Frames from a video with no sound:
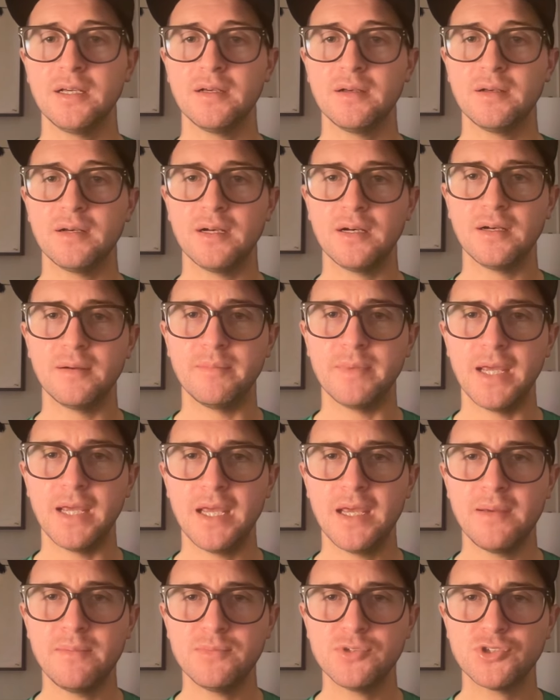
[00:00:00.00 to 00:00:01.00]
M.
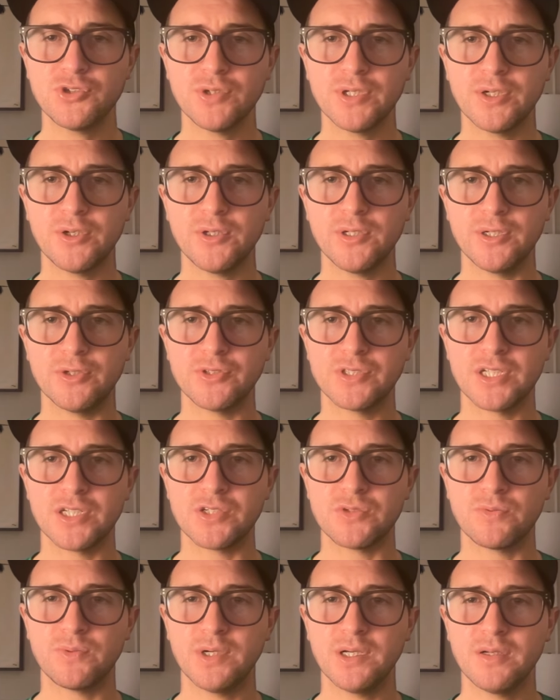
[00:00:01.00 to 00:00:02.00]
Triolo
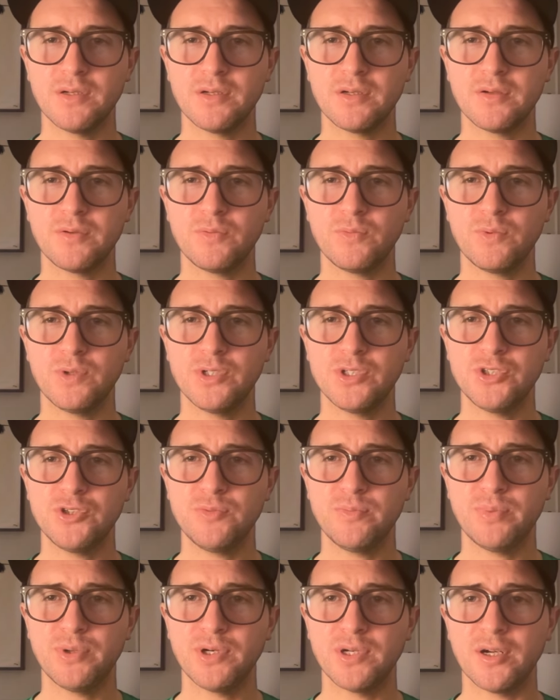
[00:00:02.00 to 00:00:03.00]
says, what would
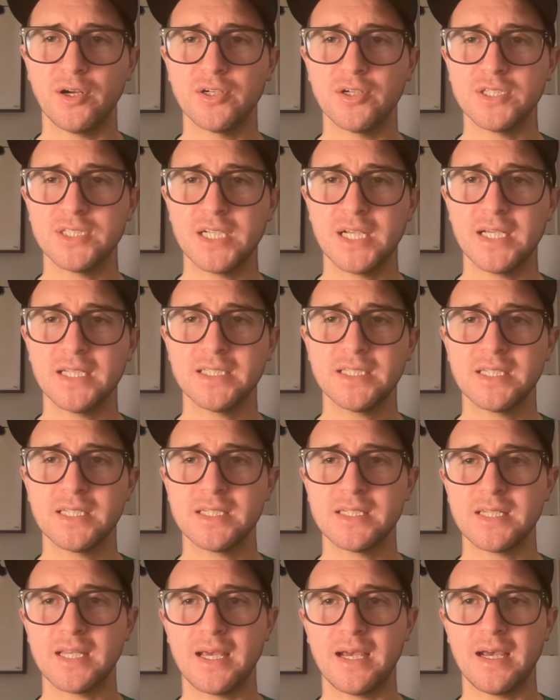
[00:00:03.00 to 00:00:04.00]
you put our
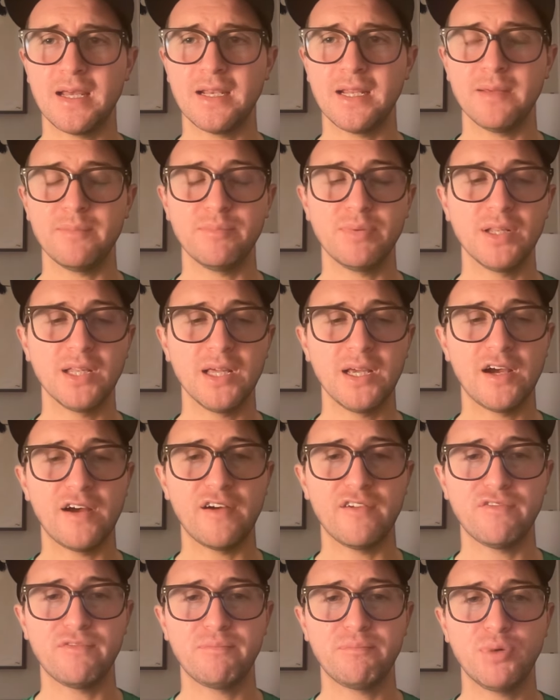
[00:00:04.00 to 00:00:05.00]
chances at a
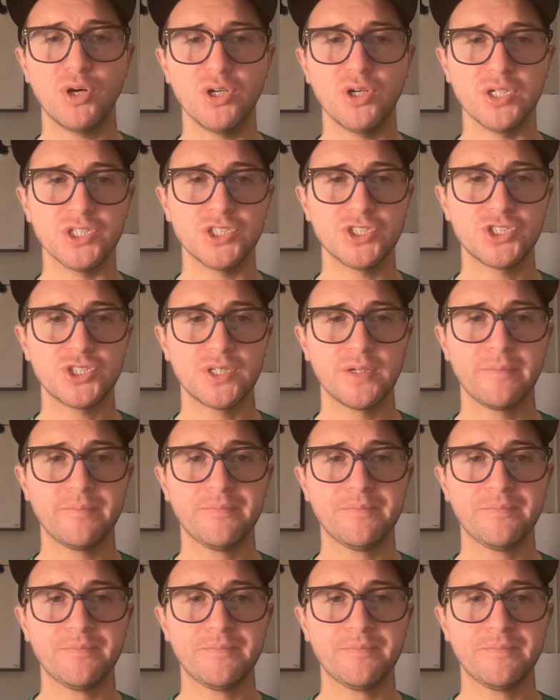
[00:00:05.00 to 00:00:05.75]
playoff push?